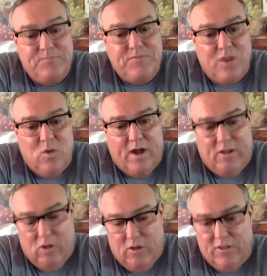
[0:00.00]

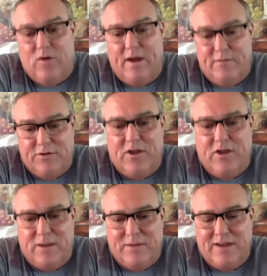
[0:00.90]
while all the drivers
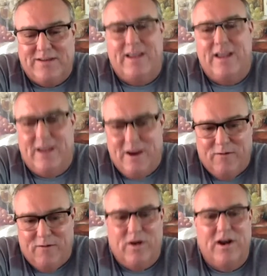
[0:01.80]
talk about taking care
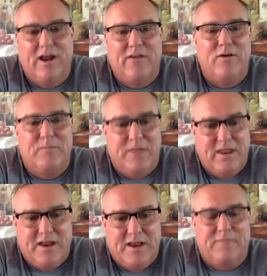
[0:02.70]
of one another and
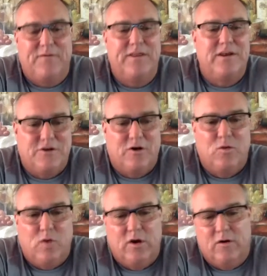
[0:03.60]
being careful to turn
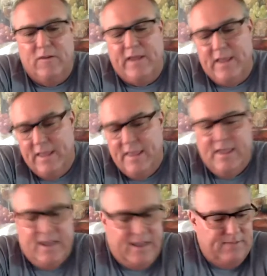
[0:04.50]
one early,
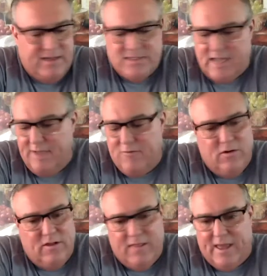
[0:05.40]
um, as I've
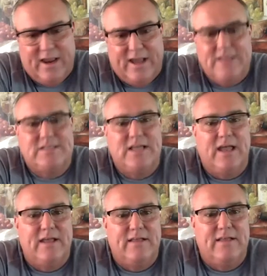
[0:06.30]
heard a lot of guys
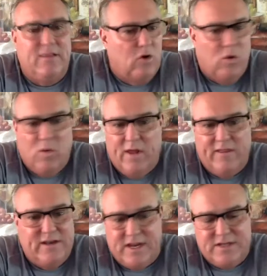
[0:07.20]
say, that they're all well
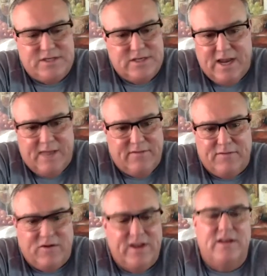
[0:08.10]
intentioned and have
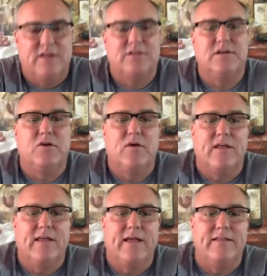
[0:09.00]
every intention of doing
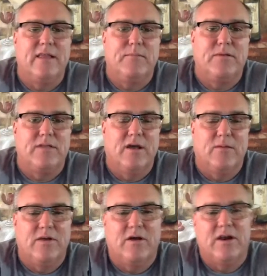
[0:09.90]
that. Then they put the
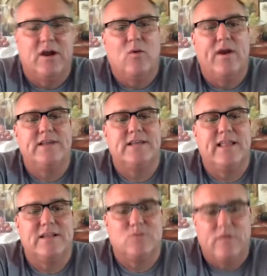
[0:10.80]
helmet on and go racing,
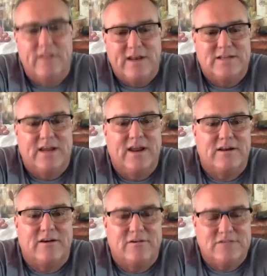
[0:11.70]
and that's where the disconnect
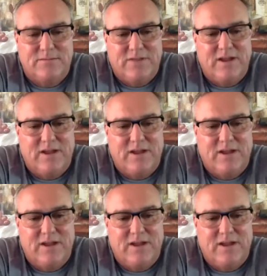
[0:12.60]
occurs sometimes.